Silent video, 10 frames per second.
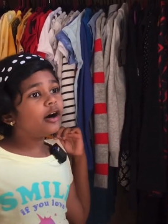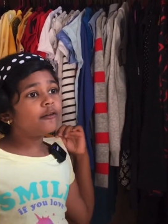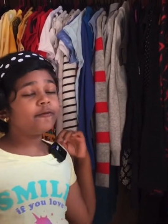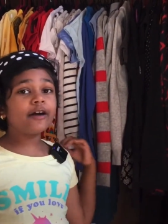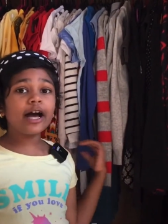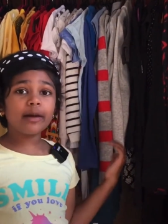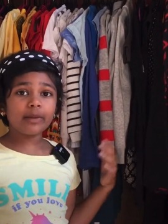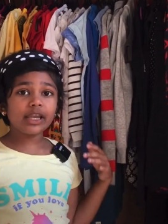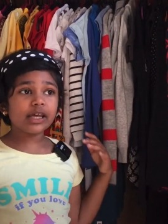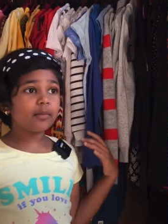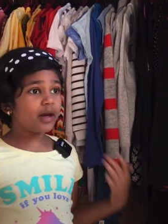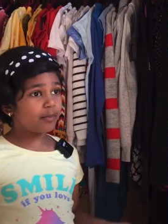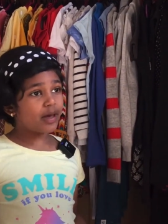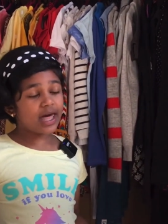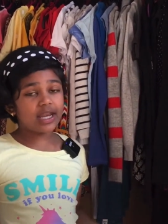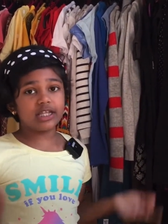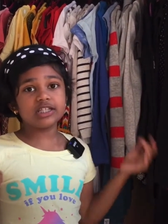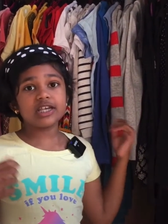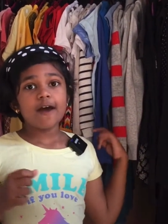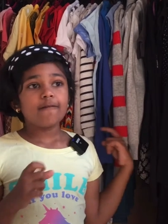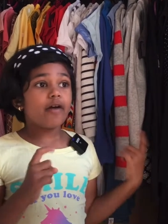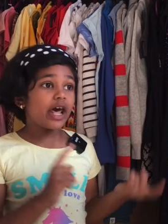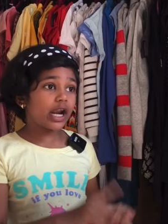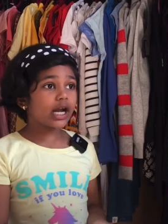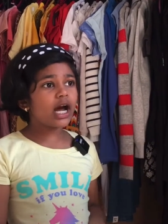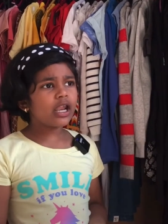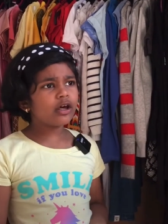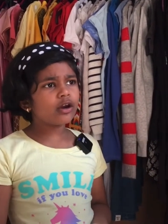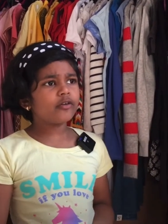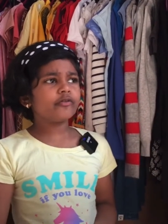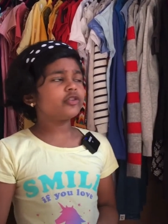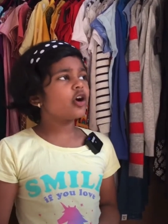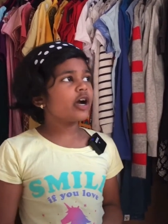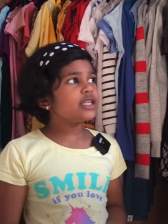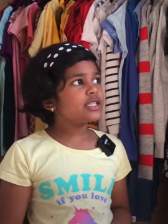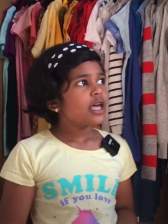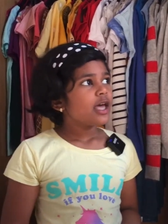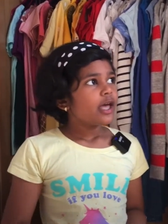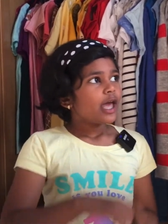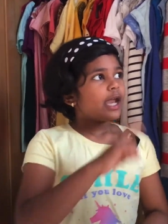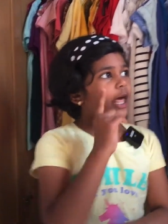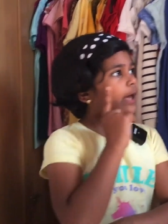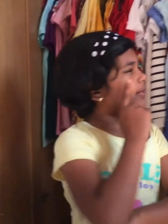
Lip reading: family, my parents wear a color of choice and I'm